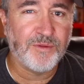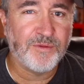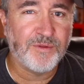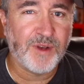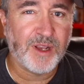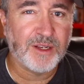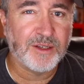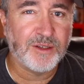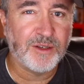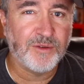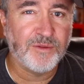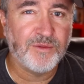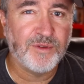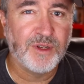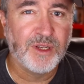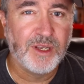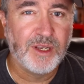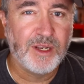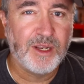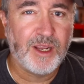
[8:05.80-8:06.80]
effective
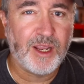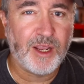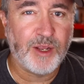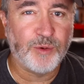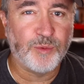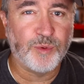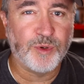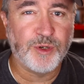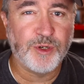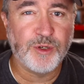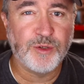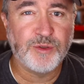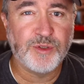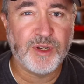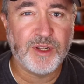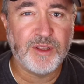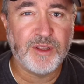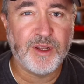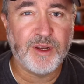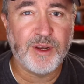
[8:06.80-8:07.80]
in
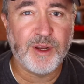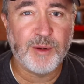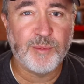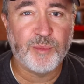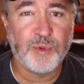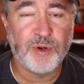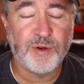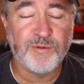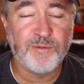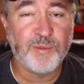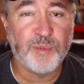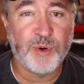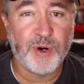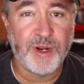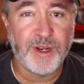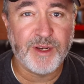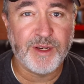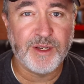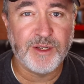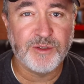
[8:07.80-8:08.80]
reducing the number of
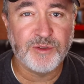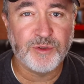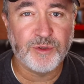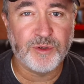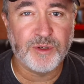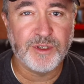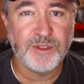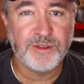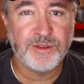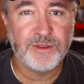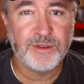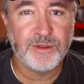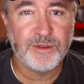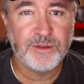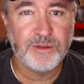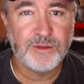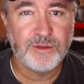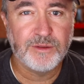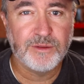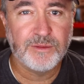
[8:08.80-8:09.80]
brain injuries.
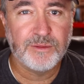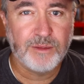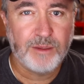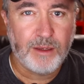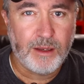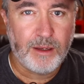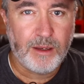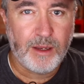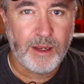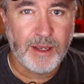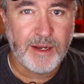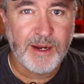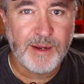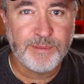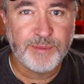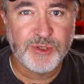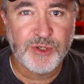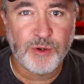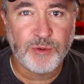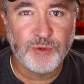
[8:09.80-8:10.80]
In
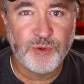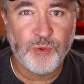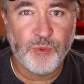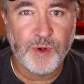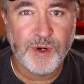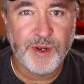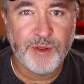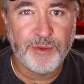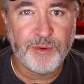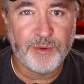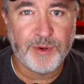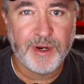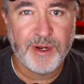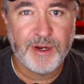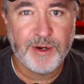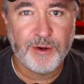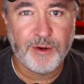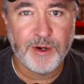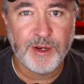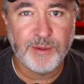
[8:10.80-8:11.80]
episode 23
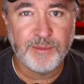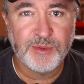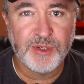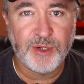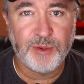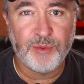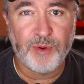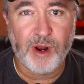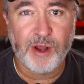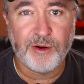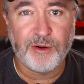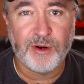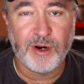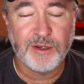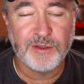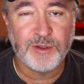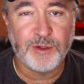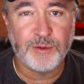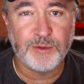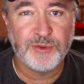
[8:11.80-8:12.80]
here at MCrider, I
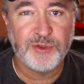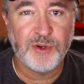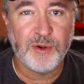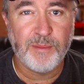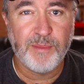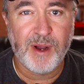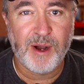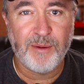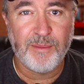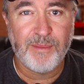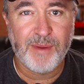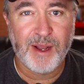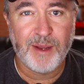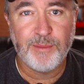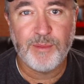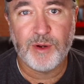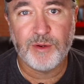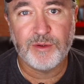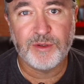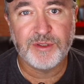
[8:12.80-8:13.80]
told you about my
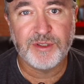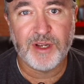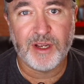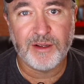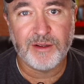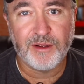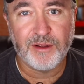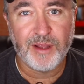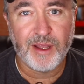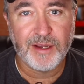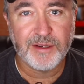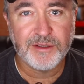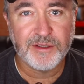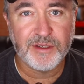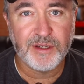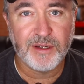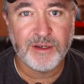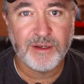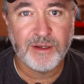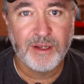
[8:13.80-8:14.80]
motorcycle
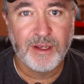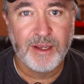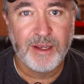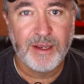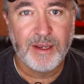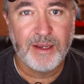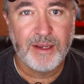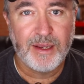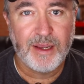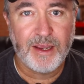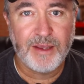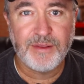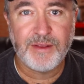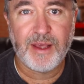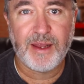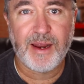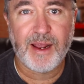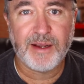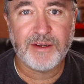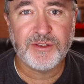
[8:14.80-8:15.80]
accident. In
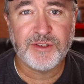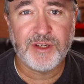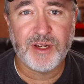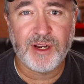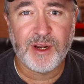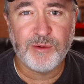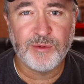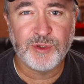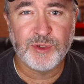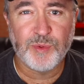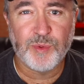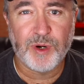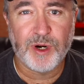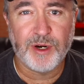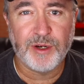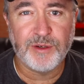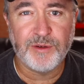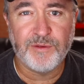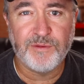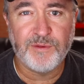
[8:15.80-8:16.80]
that accident, I was
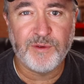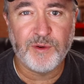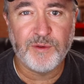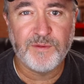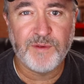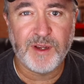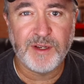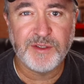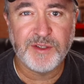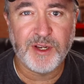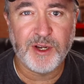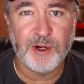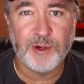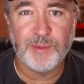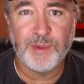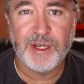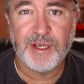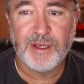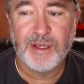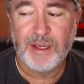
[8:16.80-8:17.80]
wearing a full-face
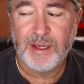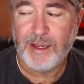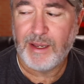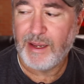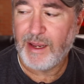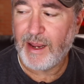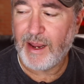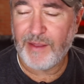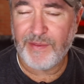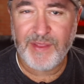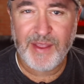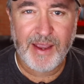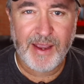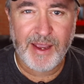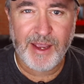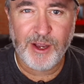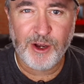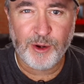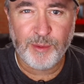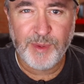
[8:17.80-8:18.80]
helmet, and that
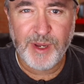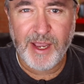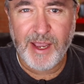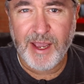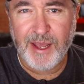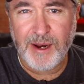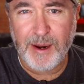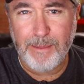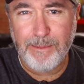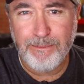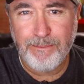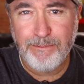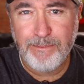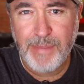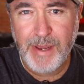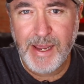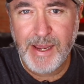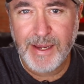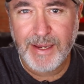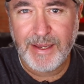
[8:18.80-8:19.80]
helmet had a
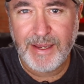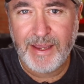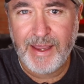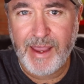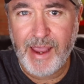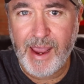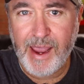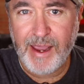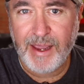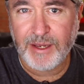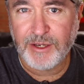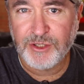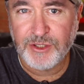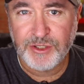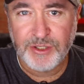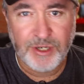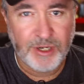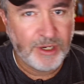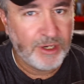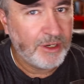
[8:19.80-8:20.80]
big
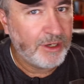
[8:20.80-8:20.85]
gash